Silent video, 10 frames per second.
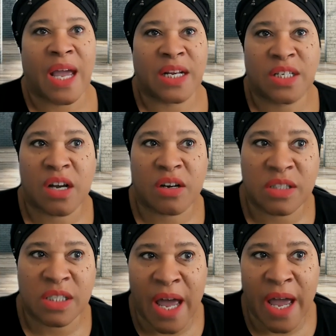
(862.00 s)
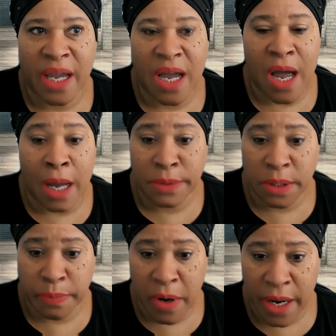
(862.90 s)
And Tucker's like, I'm
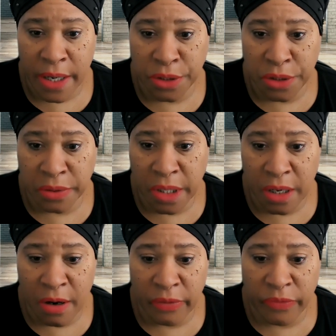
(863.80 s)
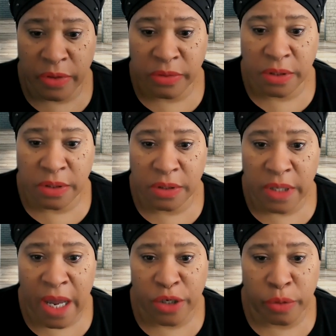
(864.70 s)
surprised you're here versus
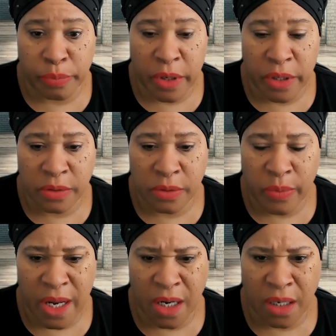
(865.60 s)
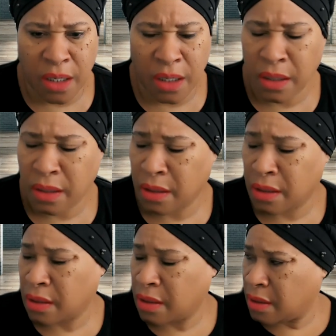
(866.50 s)
at your brother's wedding.
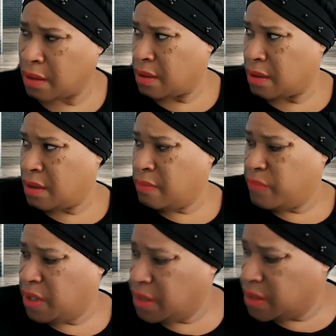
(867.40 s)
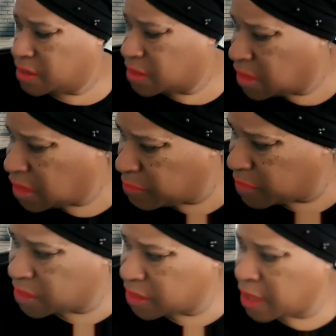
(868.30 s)
And Billy looked at him
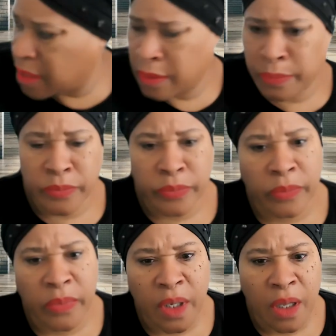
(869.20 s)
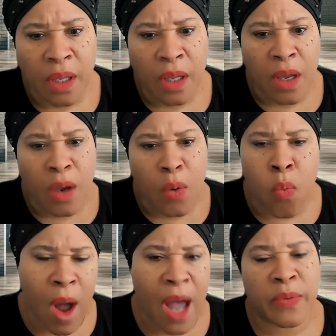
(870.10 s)
and said,
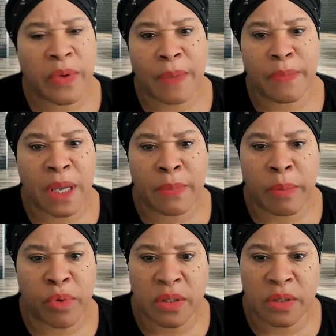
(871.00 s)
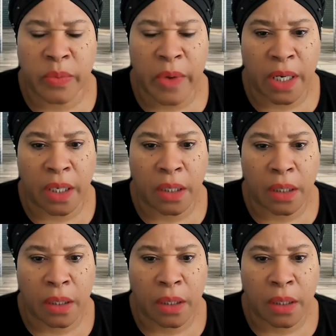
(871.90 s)
why would I be at my brother's wedding?